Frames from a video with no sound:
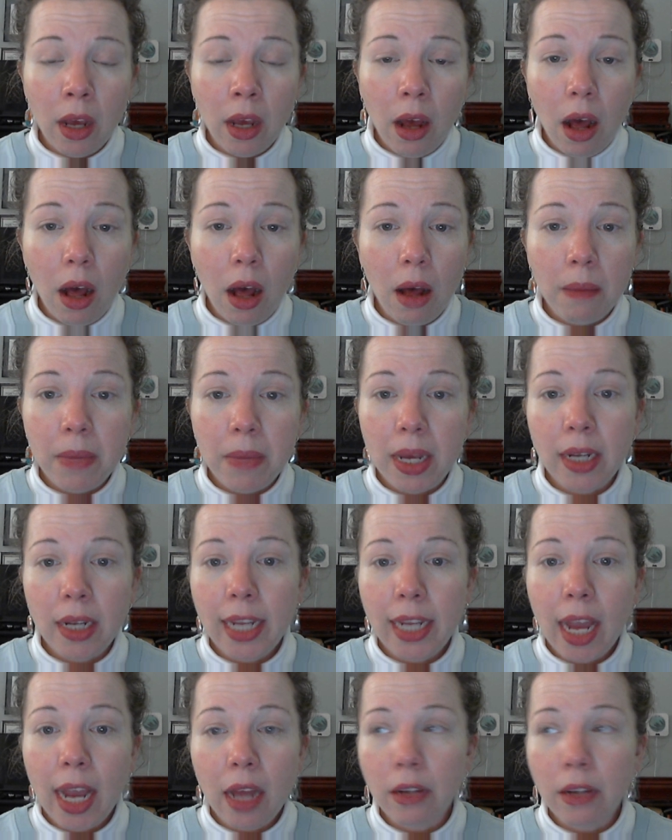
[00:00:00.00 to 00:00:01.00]
And
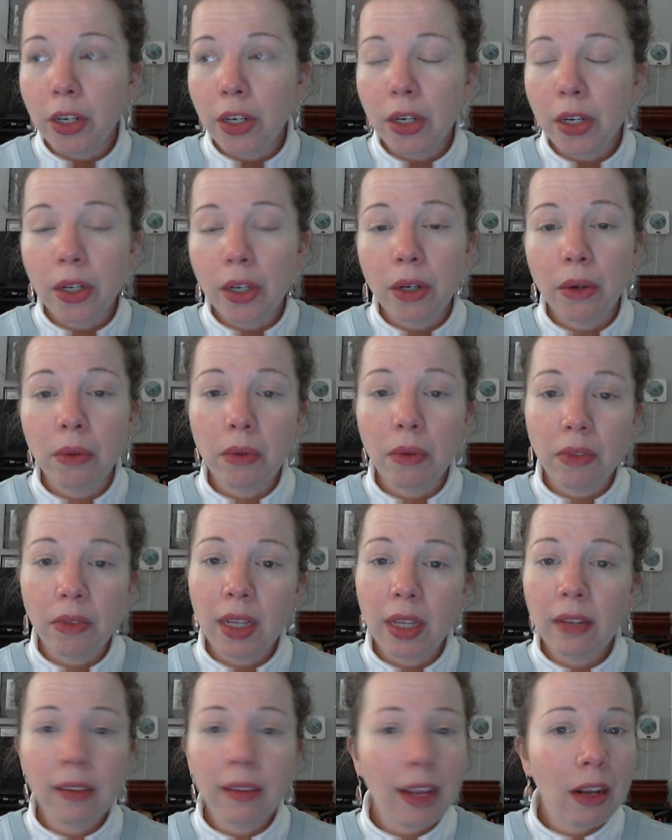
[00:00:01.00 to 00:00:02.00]
again,
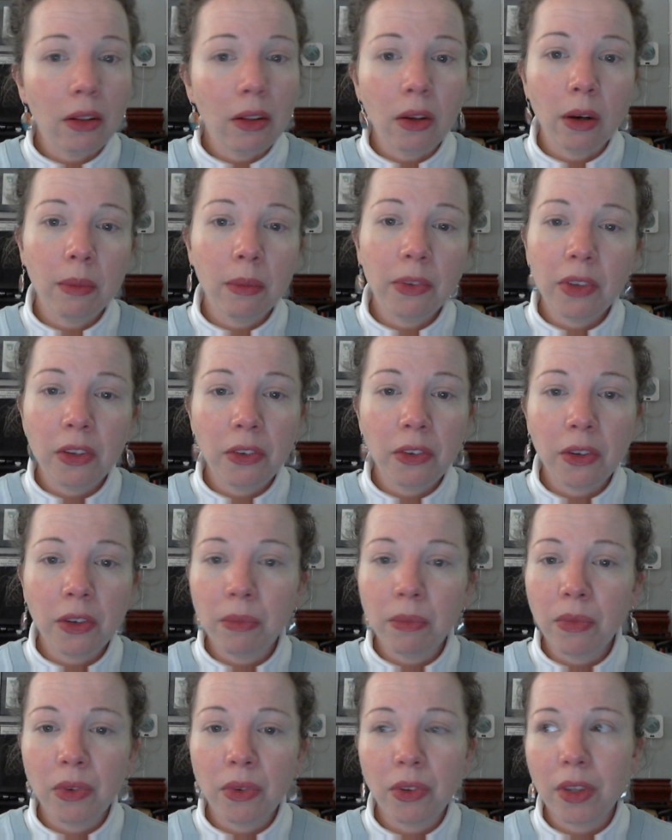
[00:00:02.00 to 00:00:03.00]
things like alarm
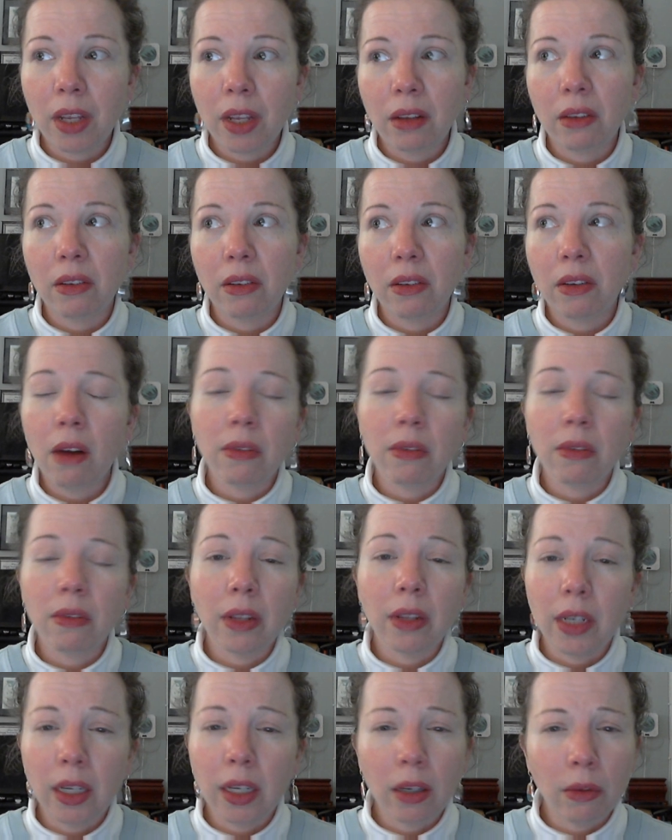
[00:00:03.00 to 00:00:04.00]
systems, that's not
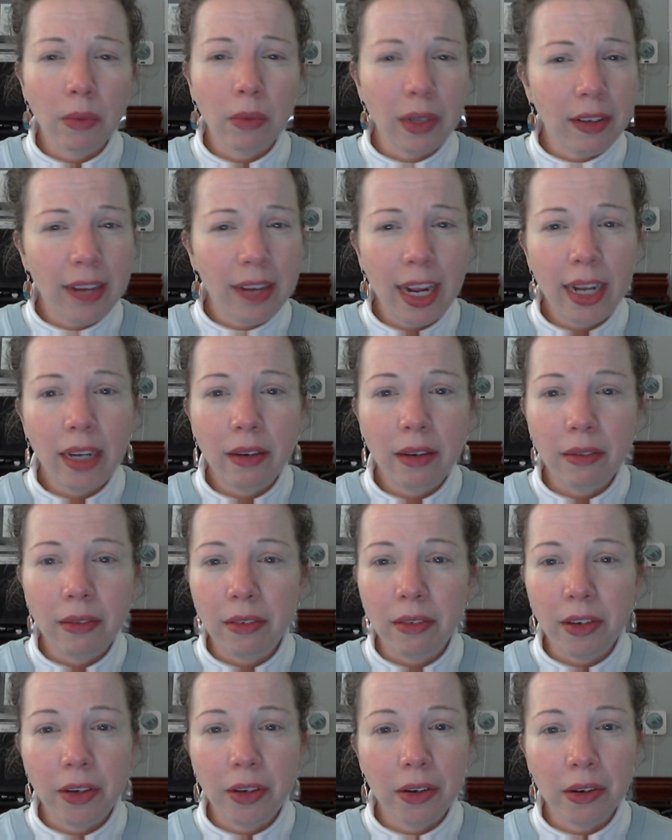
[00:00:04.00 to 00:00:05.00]
really going to
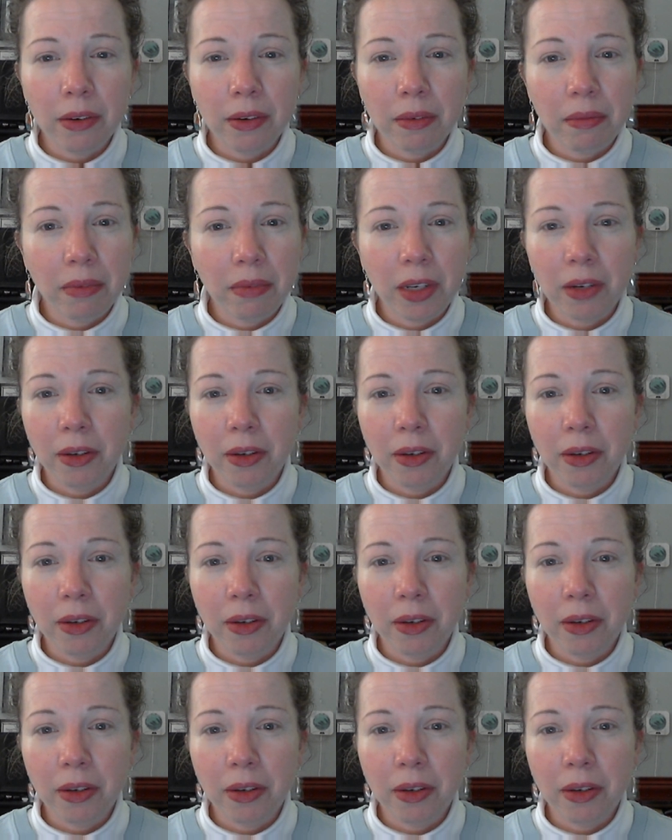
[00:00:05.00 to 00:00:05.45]
retain your,